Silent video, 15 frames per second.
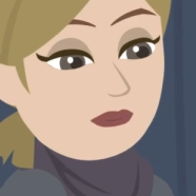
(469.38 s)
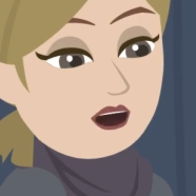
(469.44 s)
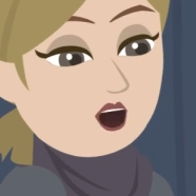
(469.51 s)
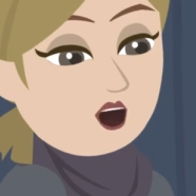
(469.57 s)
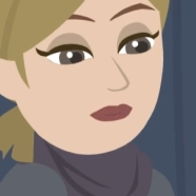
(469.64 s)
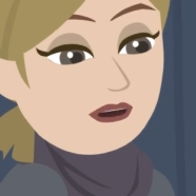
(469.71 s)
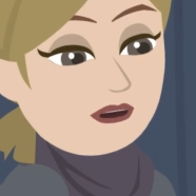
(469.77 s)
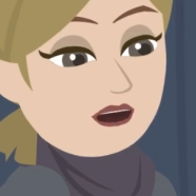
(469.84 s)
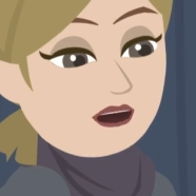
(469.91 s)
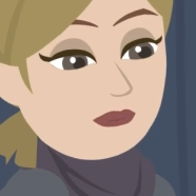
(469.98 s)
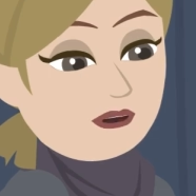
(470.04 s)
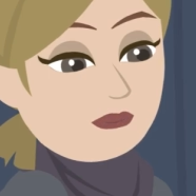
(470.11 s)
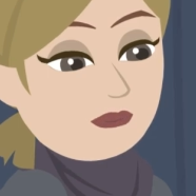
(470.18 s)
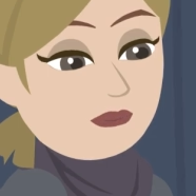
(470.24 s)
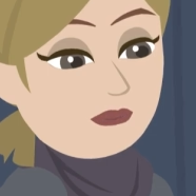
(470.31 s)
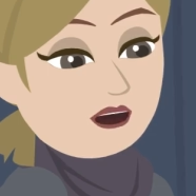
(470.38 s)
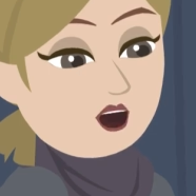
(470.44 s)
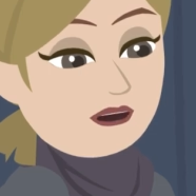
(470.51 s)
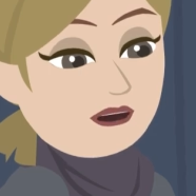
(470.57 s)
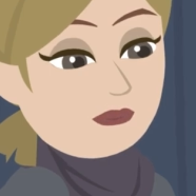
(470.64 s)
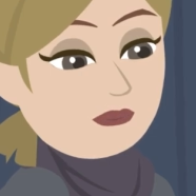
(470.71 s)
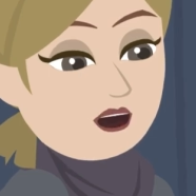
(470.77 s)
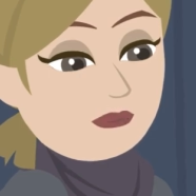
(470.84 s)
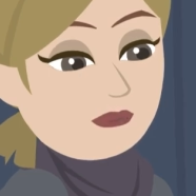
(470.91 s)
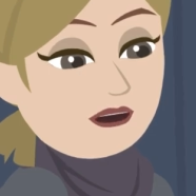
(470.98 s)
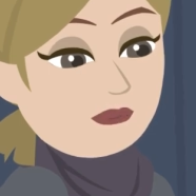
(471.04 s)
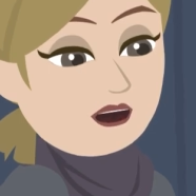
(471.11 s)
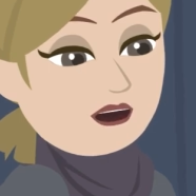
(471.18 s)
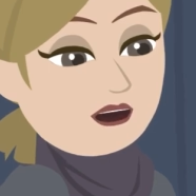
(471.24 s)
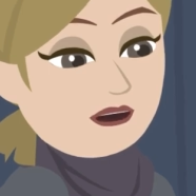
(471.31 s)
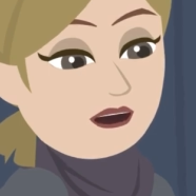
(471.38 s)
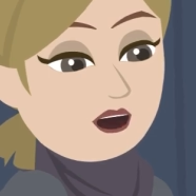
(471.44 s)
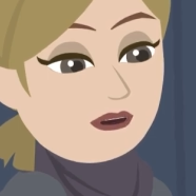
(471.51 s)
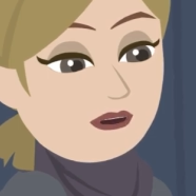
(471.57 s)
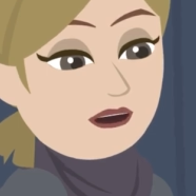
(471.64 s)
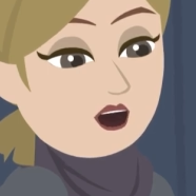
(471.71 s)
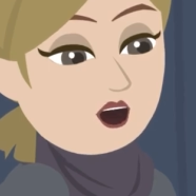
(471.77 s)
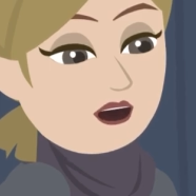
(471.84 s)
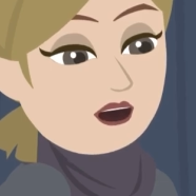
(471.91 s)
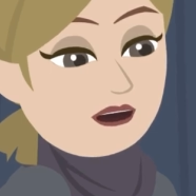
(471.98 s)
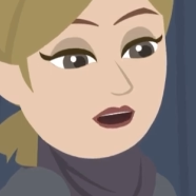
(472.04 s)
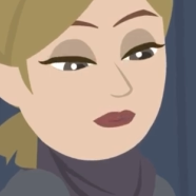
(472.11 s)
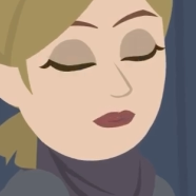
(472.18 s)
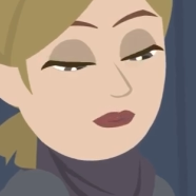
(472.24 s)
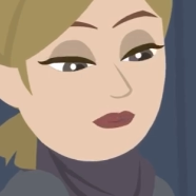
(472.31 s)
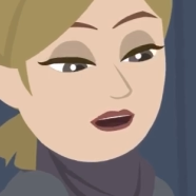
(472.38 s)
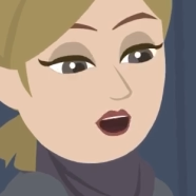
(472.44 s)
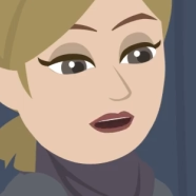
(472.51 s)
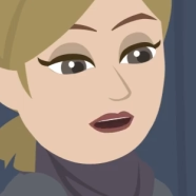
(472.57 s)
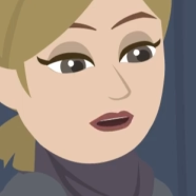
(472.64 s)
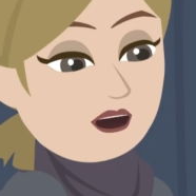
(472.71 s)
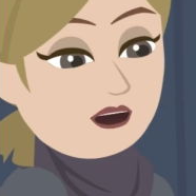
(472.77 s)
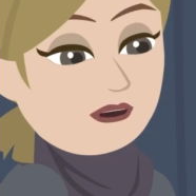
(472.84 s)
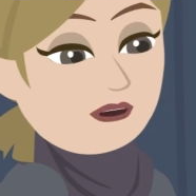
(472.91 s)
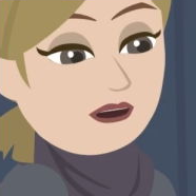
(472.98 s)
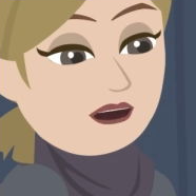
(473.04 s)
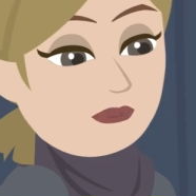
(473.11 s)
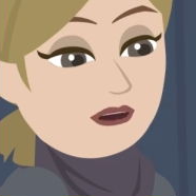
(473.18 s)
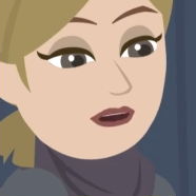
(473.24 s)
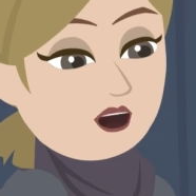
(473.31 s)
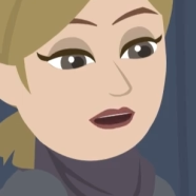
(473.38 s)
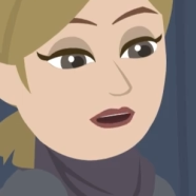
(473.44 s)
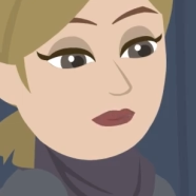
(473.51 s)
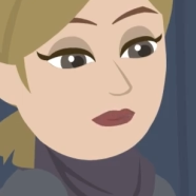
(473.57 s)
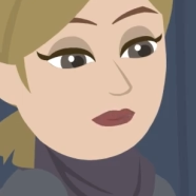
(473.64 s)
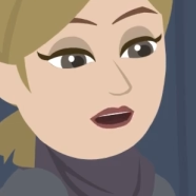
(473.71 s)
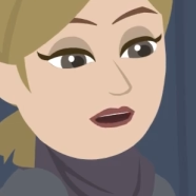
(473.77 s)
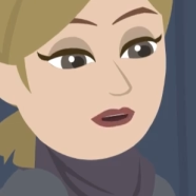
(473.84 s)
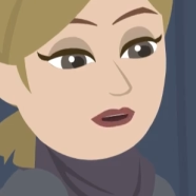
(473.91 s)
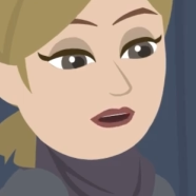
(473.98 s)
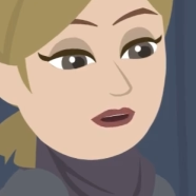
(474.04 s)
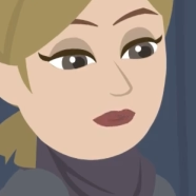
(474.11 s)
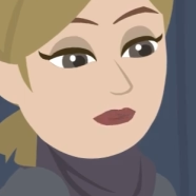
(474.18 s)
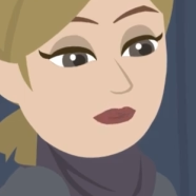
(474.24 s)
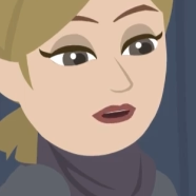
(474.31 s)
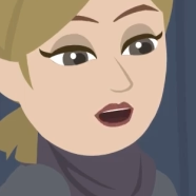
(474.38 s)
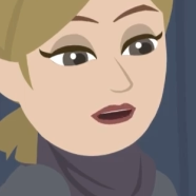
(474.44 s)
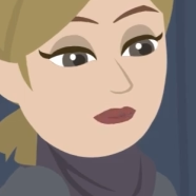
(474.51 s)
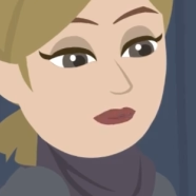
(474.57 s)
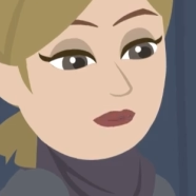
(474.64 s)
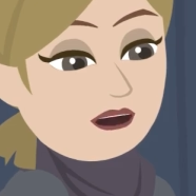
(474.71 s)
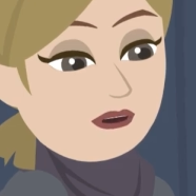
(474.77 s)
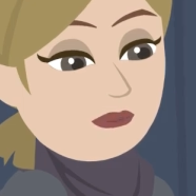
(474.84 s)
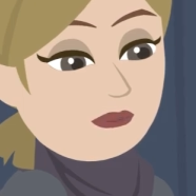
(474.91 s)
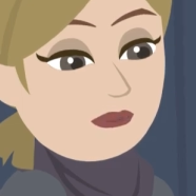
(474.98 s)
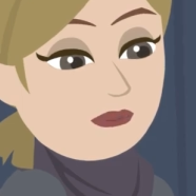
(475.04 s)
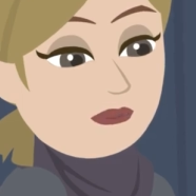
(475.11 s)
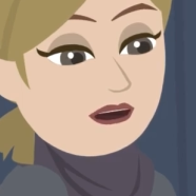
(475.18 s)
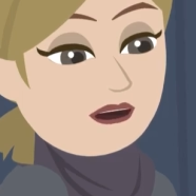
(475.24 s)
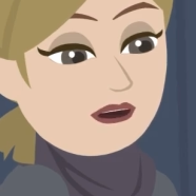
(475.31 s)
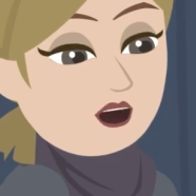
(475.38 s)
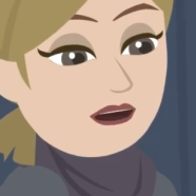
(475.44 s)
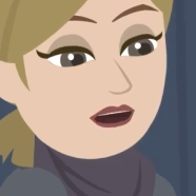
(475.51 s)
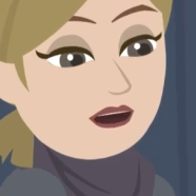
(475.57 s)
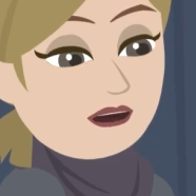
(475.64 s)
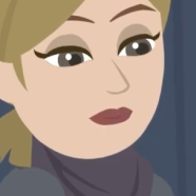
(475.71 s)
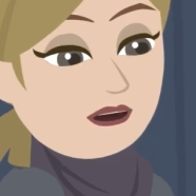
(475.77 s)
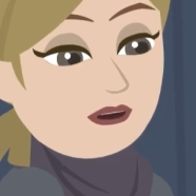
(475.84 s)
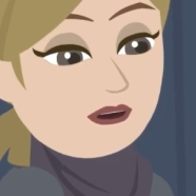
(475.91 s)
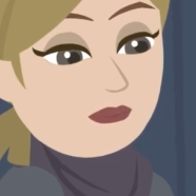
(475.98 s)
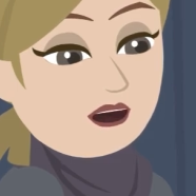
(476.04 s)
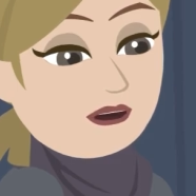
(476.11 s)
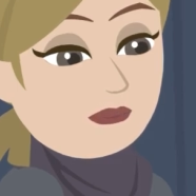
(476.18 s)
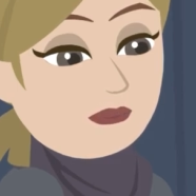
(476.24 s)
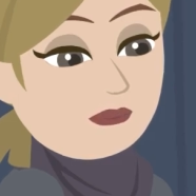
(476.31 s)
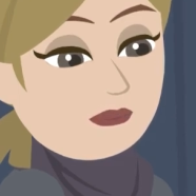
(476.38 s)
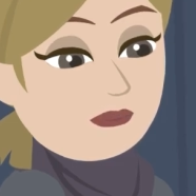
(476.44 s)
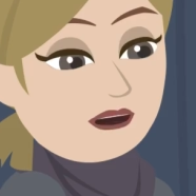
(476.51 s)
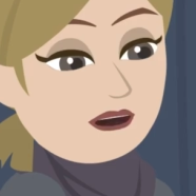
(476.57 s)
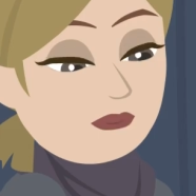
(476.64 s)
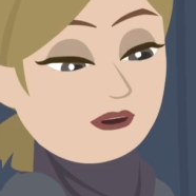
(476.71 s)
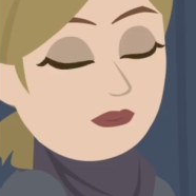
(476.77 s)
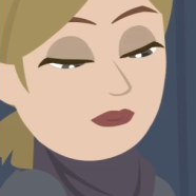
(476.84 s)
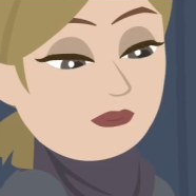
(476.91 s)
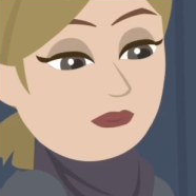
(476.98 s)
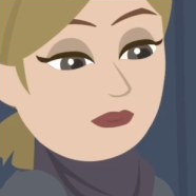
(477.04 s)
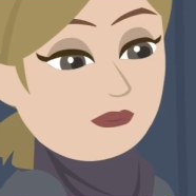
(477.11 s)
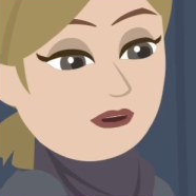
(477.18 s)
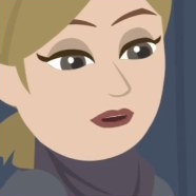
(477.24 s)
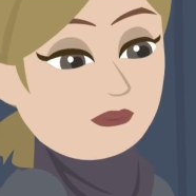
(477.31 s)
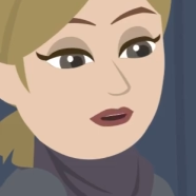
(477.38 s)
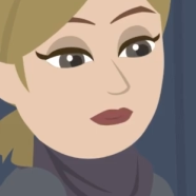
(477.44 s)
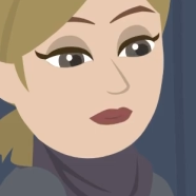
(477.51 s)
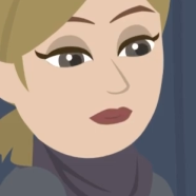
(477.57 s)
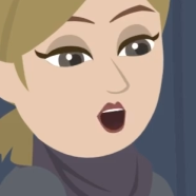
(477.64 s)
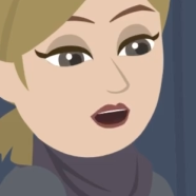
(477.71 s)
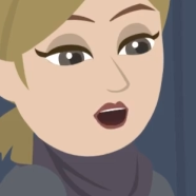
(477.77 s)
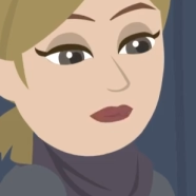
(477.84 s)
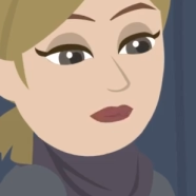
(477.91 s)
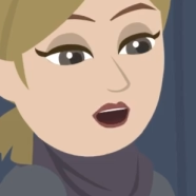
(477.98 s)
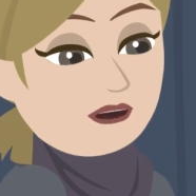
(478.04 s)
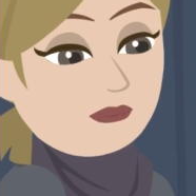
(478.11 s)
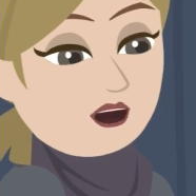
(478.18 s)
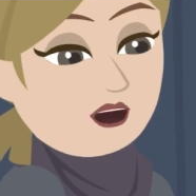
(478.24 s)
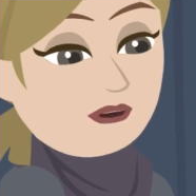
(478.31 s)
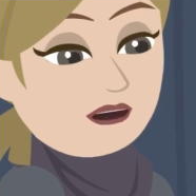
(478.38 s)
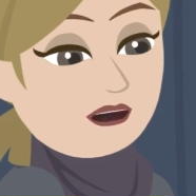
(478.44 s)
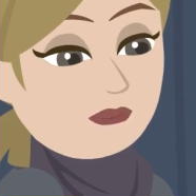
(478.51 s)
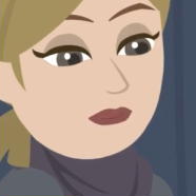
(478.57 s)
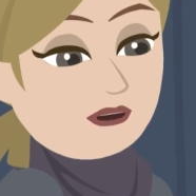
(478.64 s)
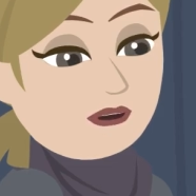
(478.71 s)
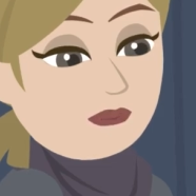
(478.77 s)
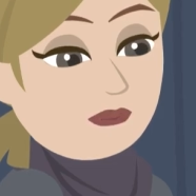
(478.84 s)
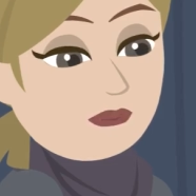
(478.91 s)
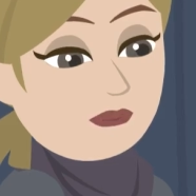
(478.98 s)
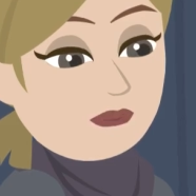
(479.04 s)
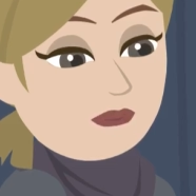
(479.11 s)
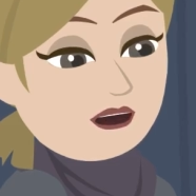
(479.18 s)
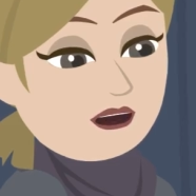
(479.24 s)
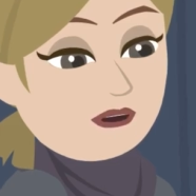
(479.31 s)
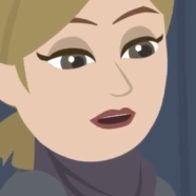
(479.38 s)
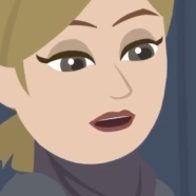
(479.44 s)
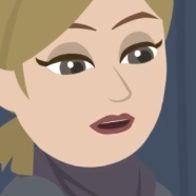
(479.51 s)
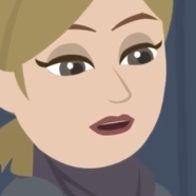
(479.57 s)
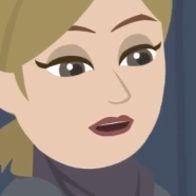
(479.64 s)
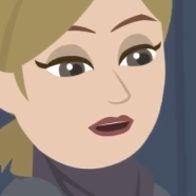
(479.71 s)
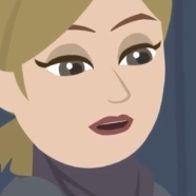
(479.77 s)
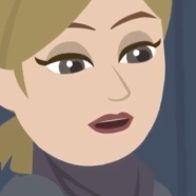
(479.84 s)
you have to focus where the source within you is now, not where it once was. And it is a constant rebalancing act, isn't it? So when something happens that gives you an